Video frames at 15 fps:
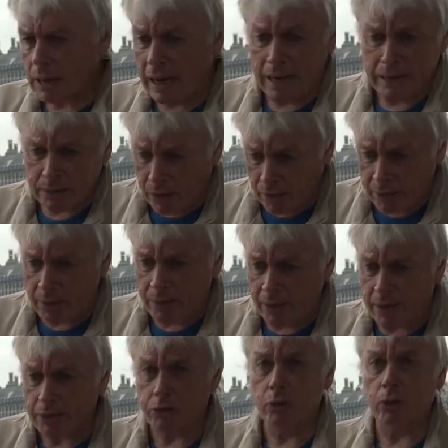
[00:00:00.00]
And
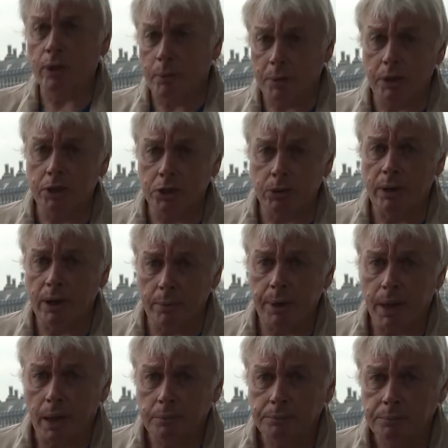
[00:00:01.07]
they thought they were going to do a
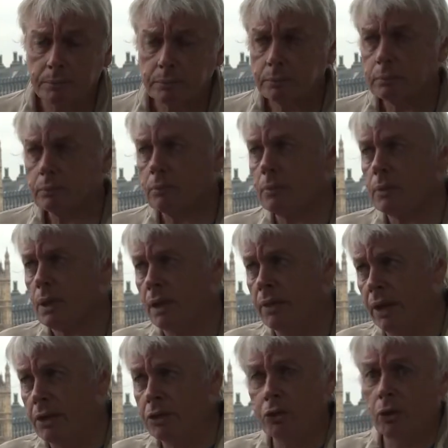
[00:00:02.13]
Libya.
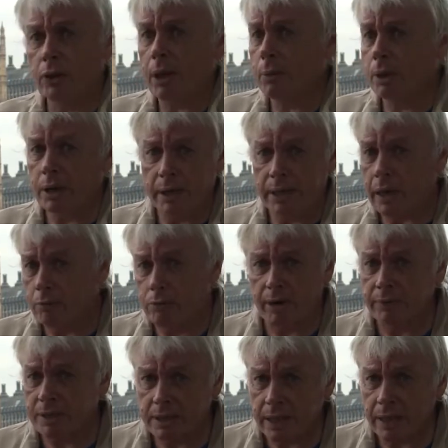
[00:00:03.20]
They thought they were going to get rid
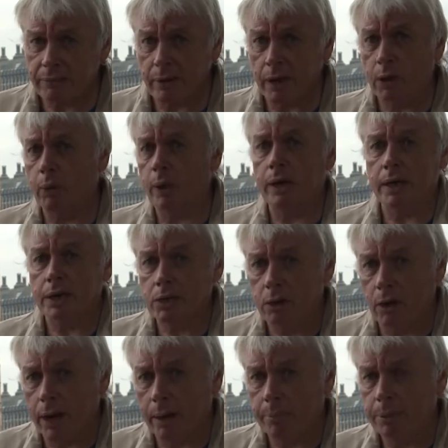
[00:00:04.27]
of Assad very quickly. It's
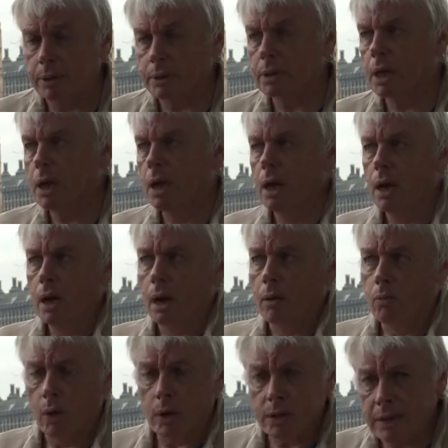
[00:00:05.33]
not happened.
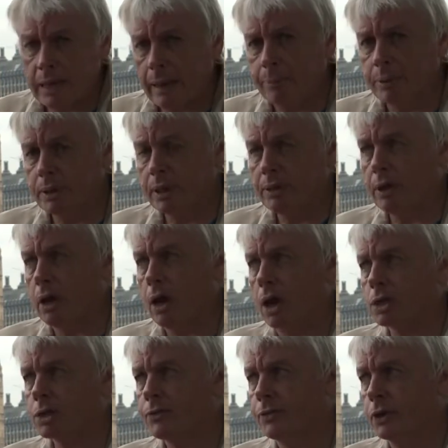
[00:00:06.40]
And what has happened in the
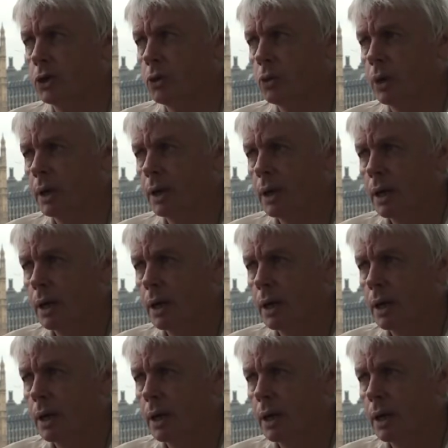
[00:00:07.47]
last few